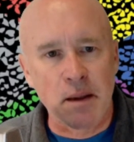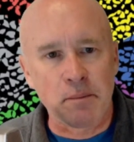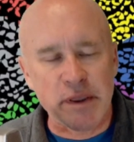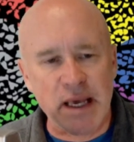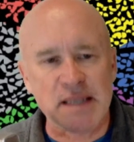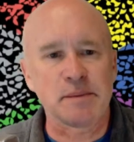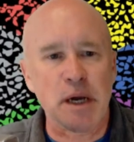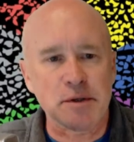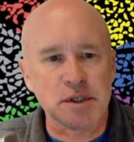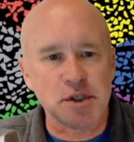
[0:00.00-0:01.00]
But that's
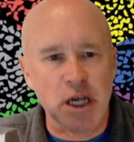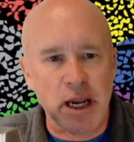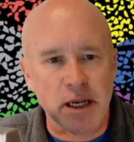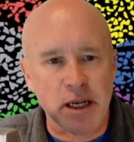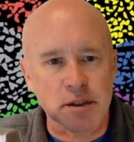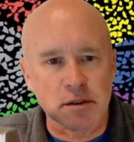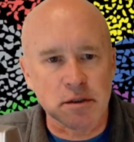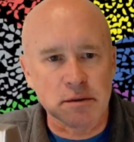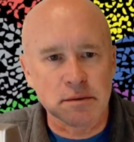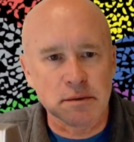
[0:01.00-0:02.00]
about to change.
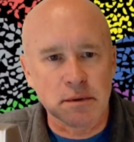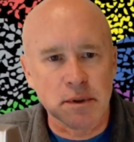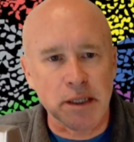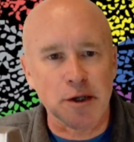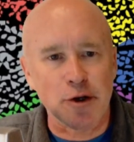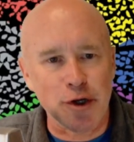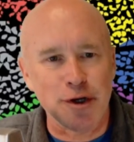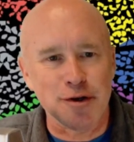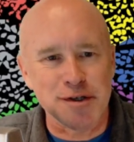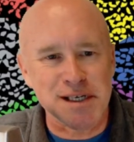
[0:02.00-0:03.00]
And the good
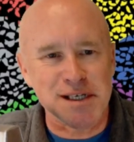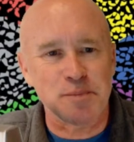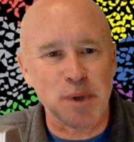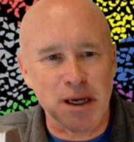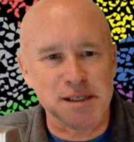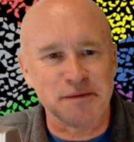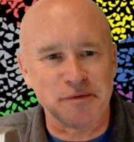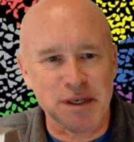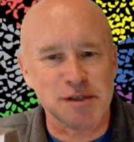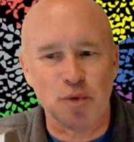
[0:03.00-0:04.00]
news is, because
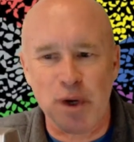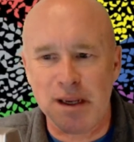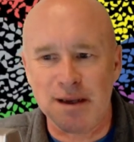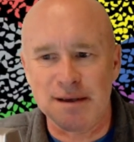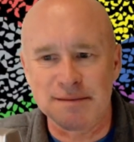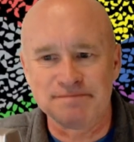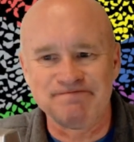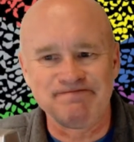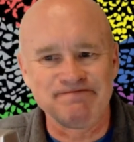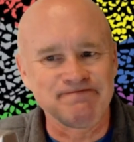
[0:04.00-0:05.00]
of this week,
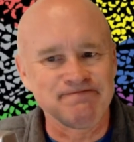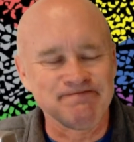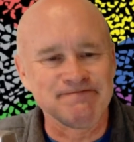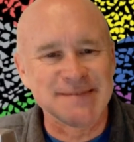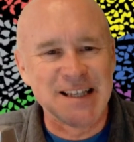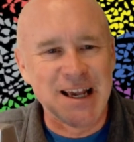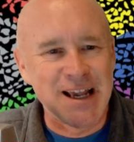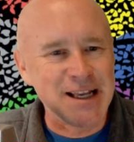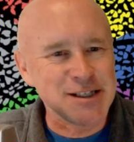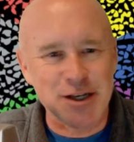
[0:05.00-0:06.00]

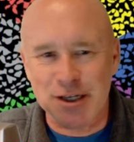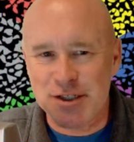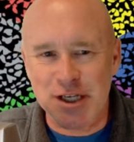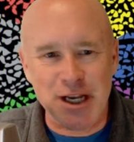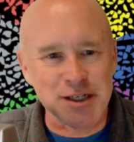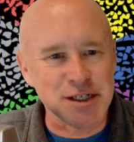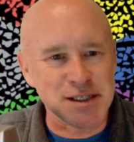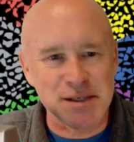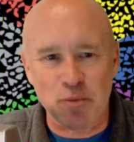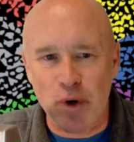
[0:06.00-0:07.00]
it's going to change in
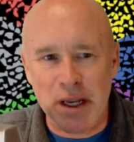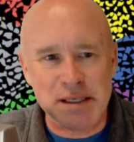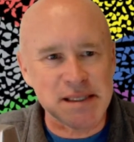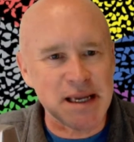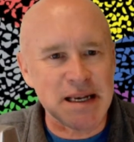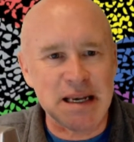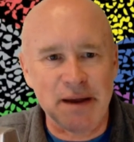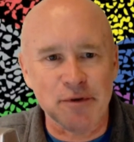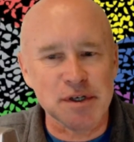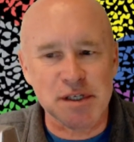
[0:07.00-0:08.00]
some ways they
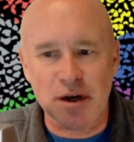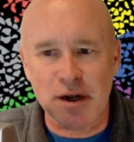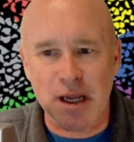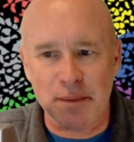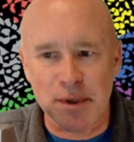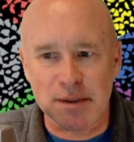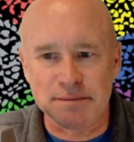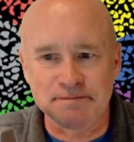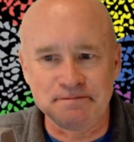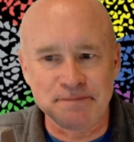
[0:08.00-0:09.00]
never saw coming.
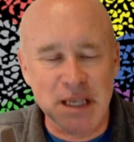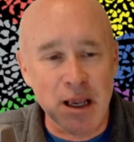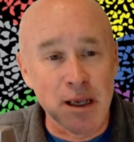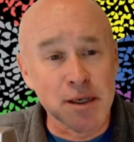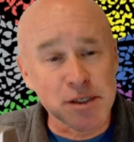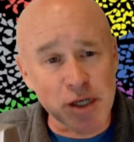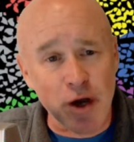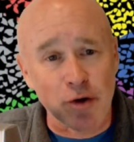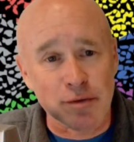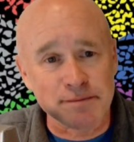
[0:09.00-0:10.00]

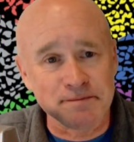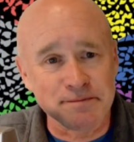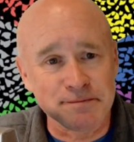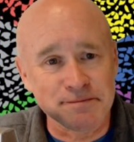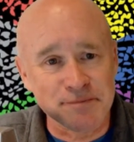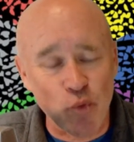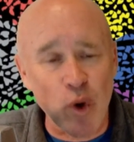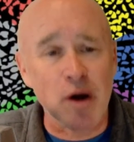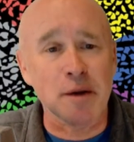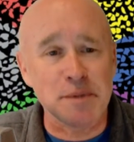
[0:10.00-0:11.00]
So,
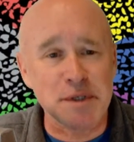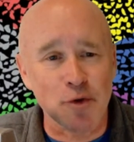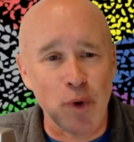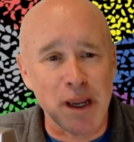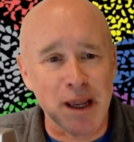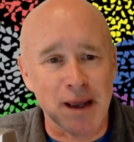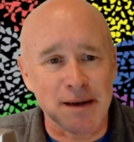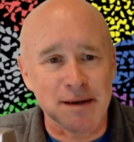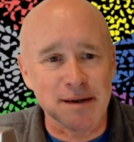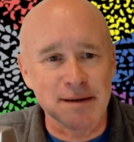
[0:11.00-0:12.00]
welcome to your
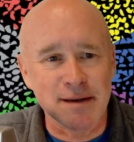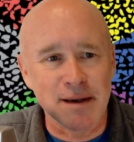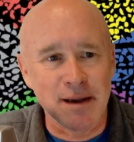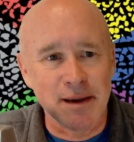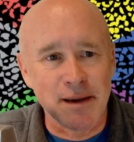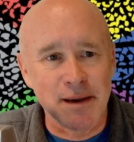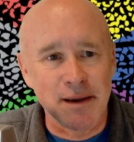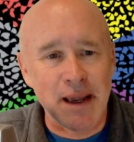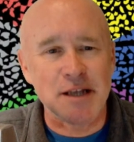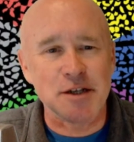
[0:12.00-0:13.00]
weekend.
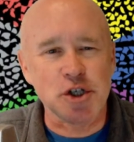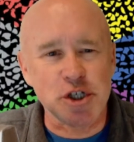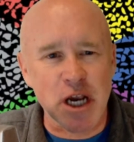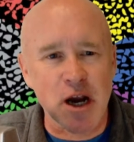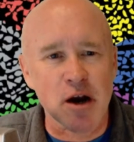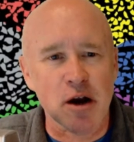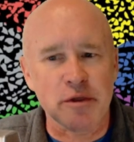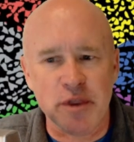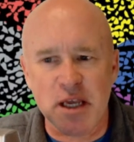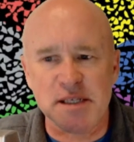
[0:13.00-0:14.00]
And share
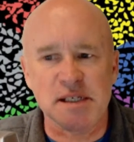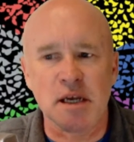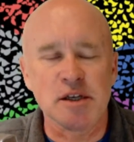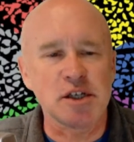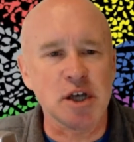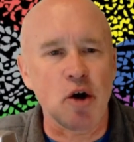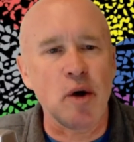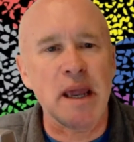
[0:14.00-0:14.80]
this so